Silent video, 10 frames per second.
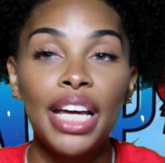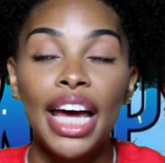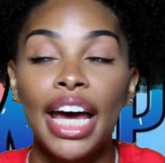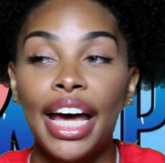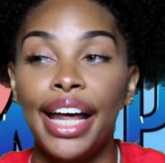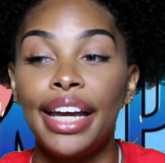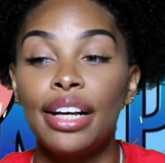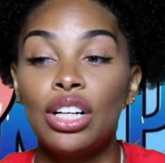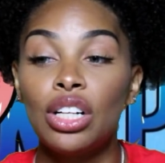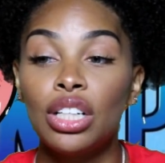had
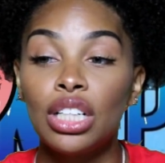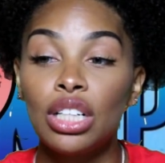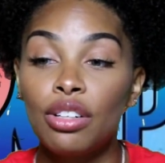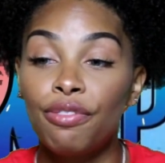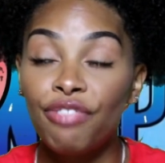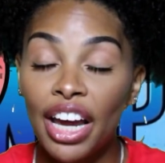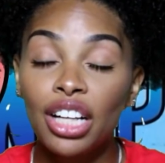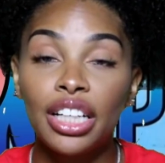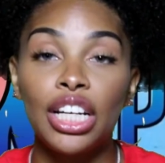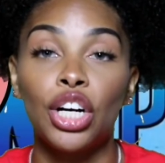
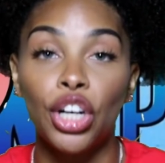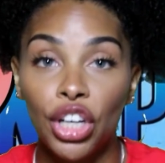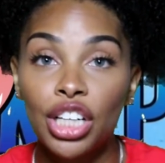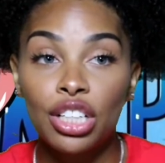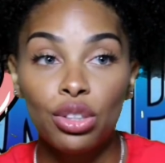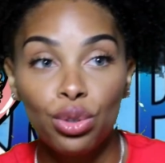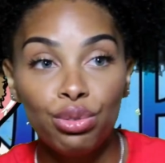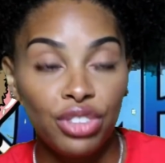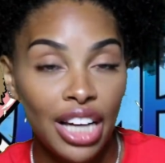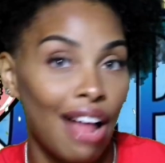fatally hurt
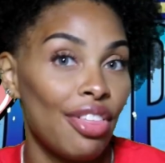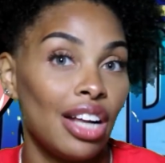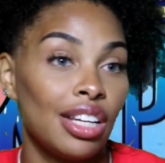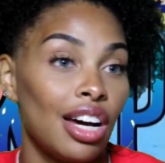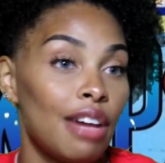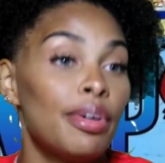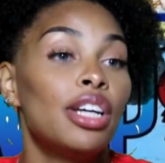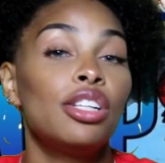Luffy at that time,